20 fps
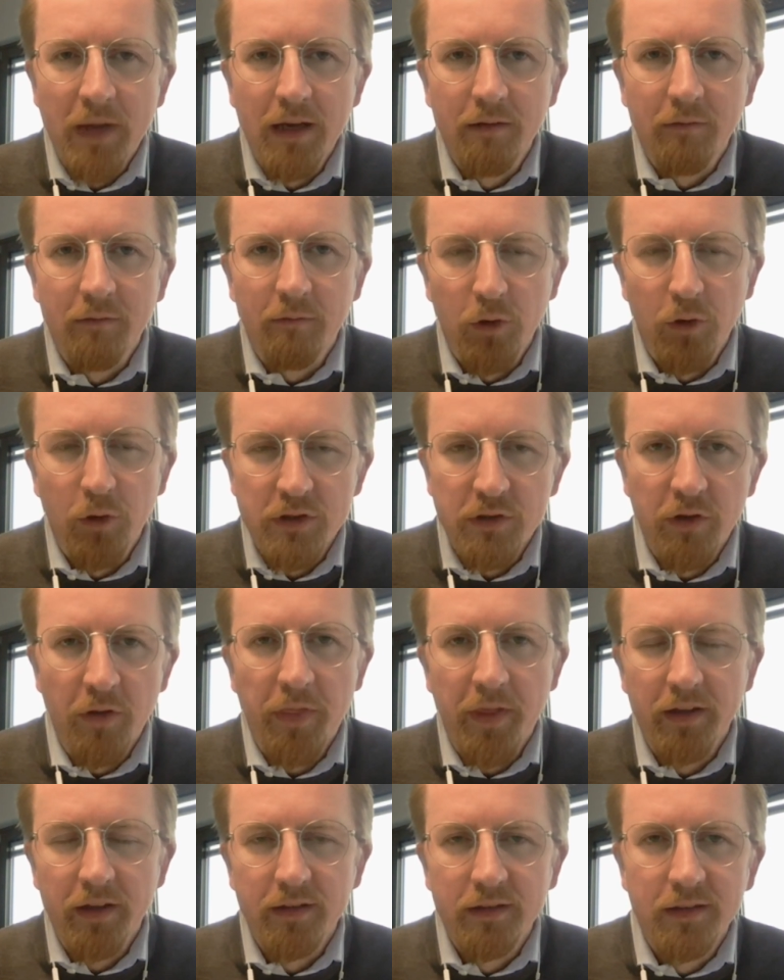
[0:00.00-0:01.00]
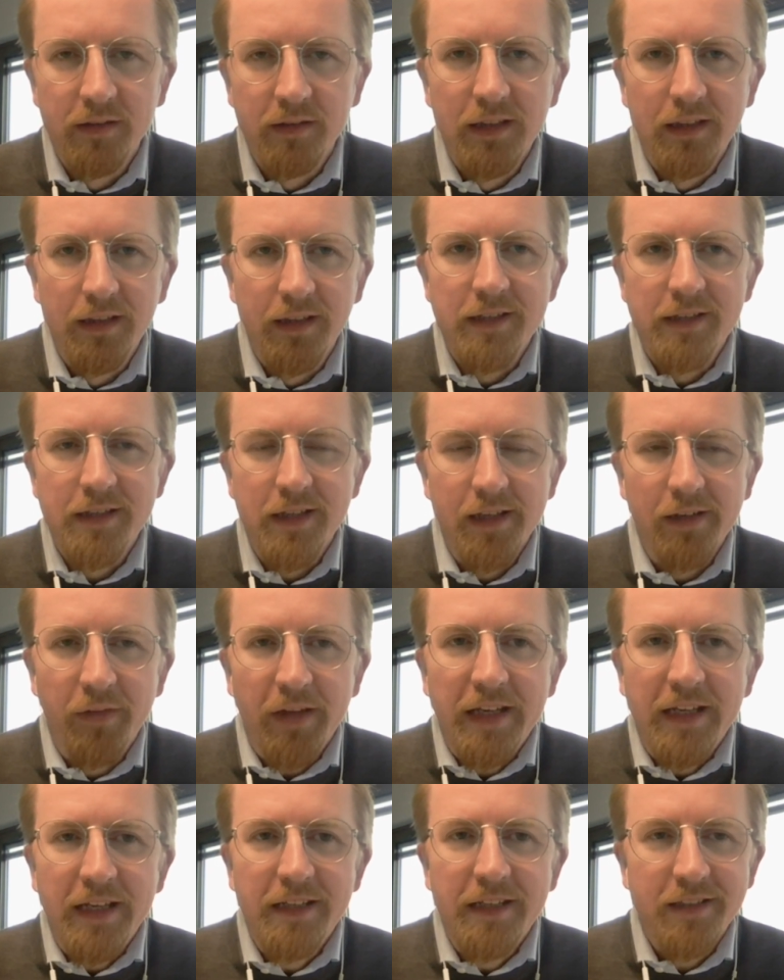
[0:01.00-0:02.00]
was not the, let's say, the
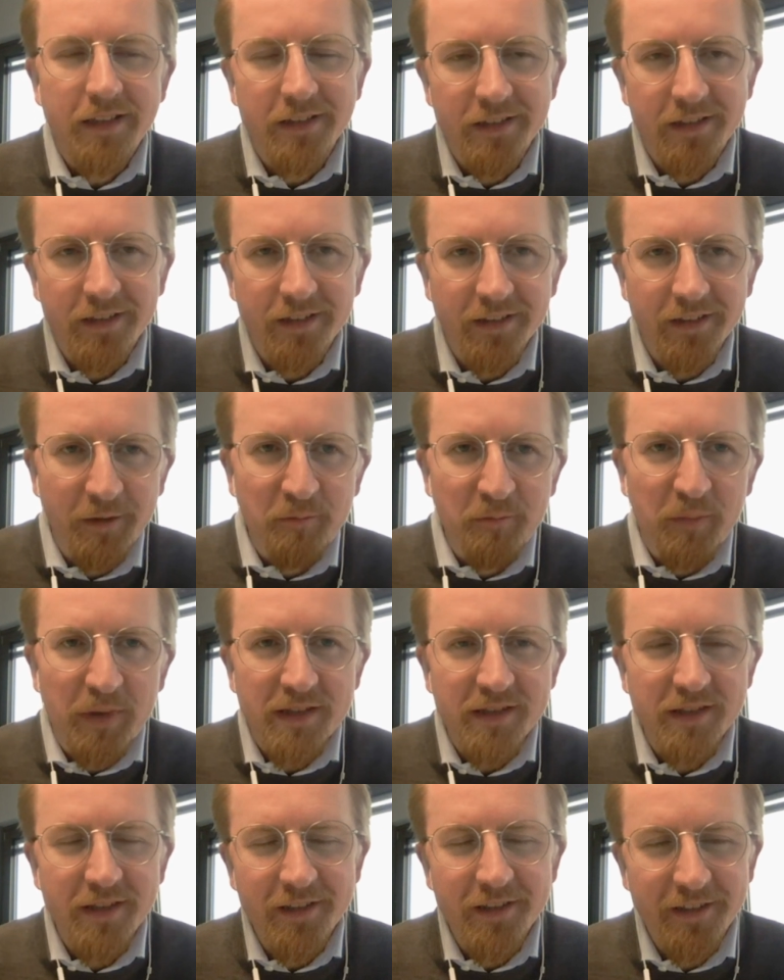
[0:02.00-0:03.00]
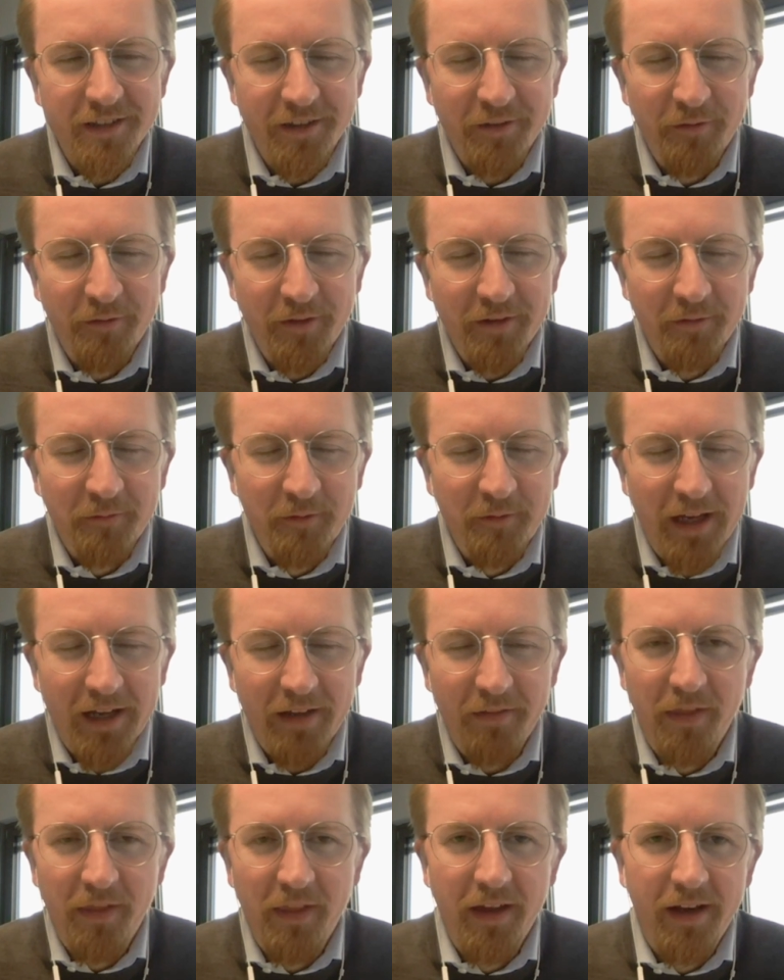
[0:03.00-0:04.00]
easiest business we
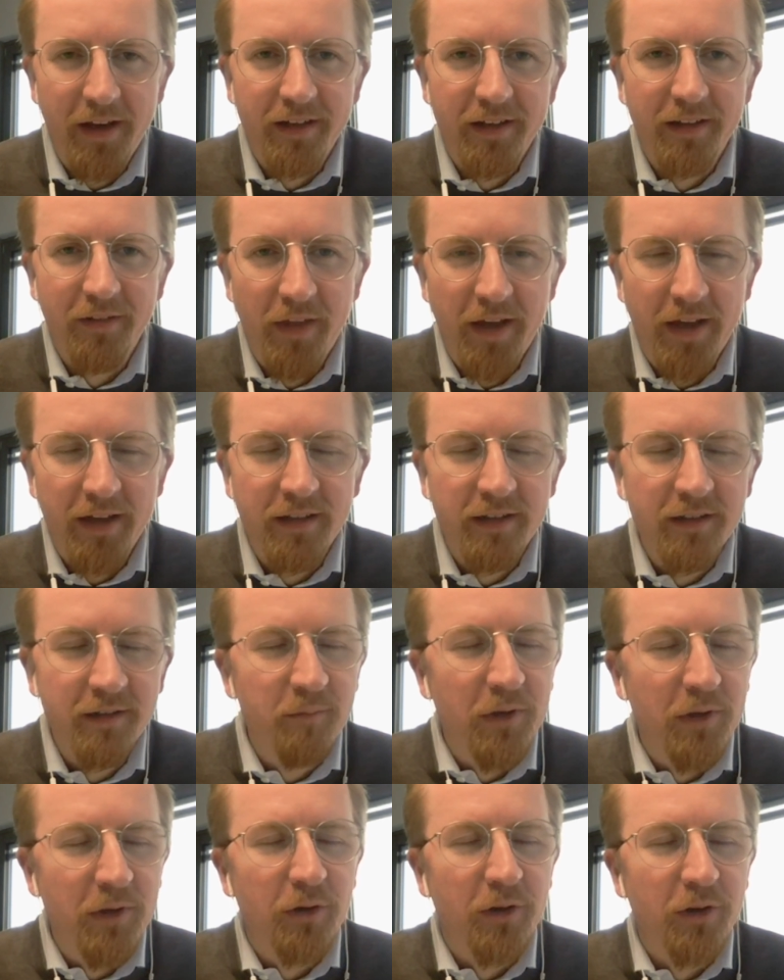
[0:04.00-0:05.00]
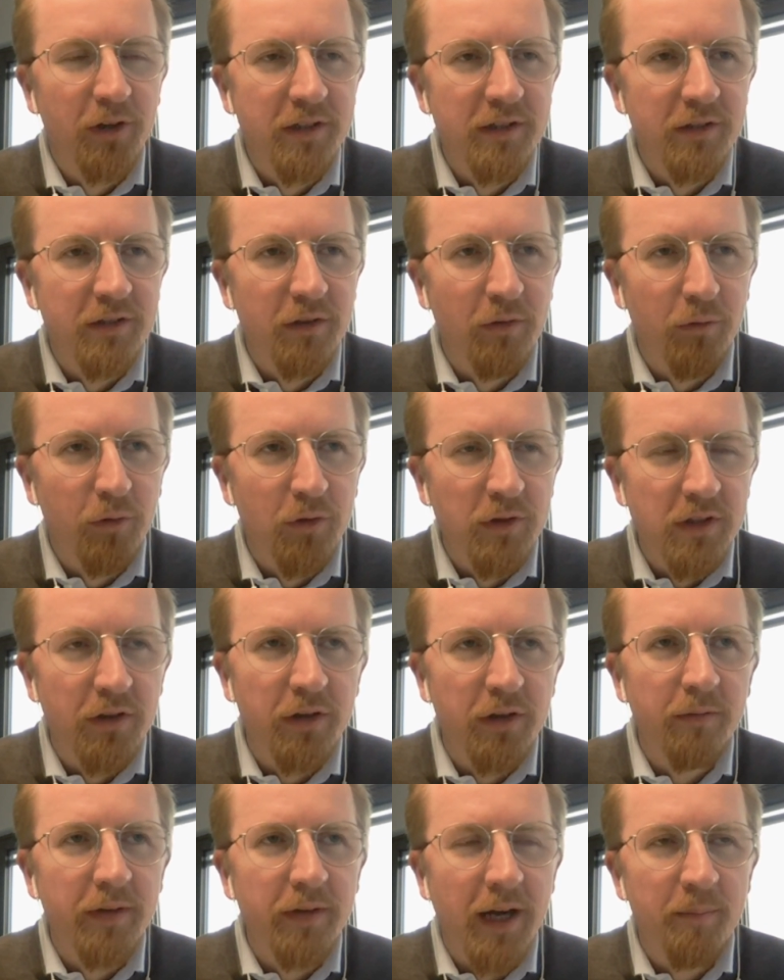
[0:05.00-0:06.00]
had there then, because of course a lot
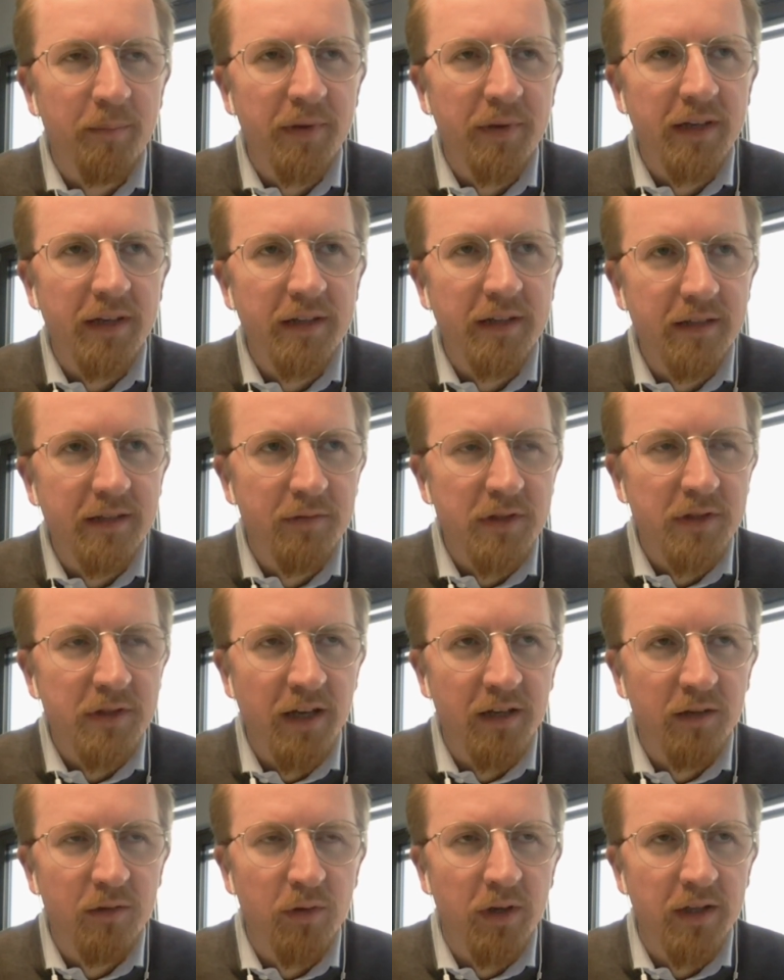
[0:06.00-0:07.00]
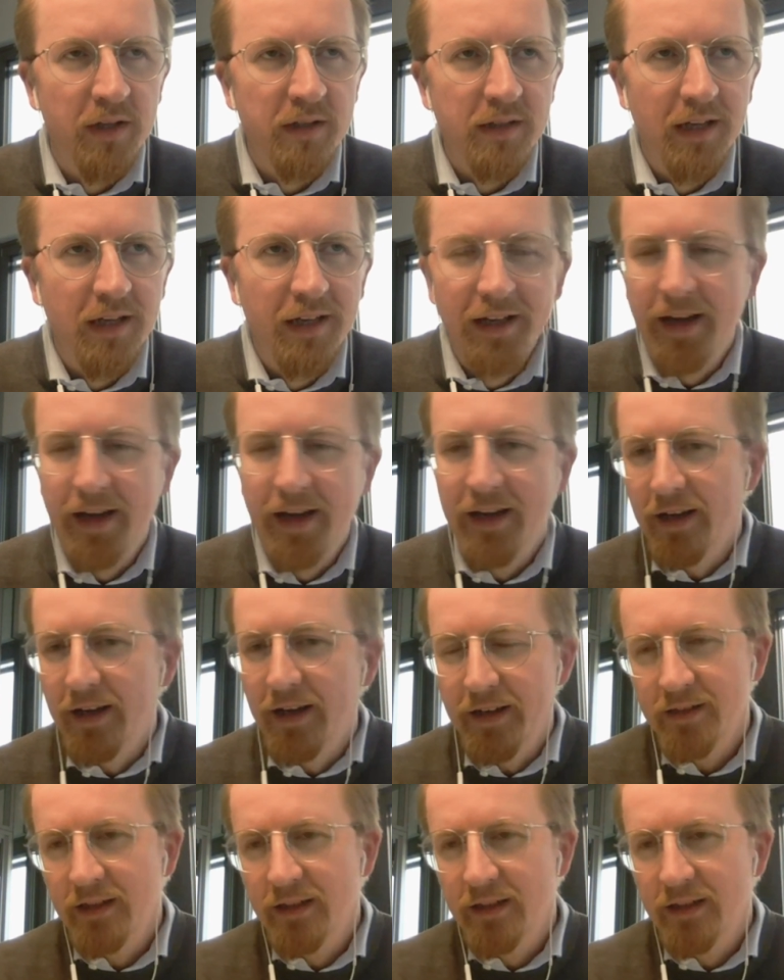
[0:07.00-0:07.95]
of companies have stated to us, hey guys,